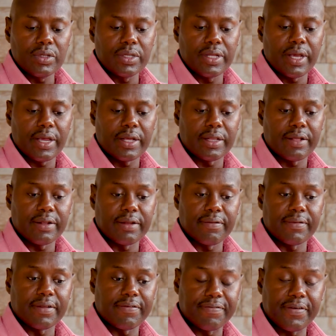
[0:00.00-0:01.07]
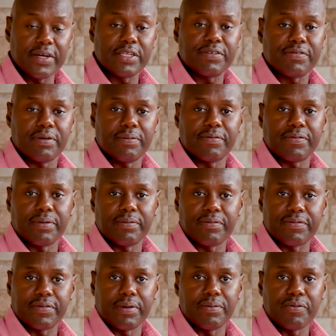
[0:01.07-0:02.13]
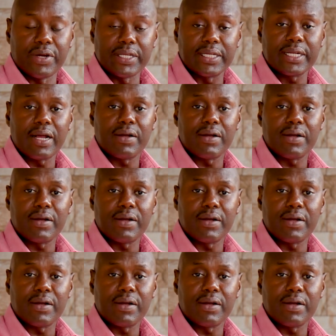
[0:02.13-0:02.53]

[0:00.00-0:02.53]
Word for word: the, the, the funds from, from, from renting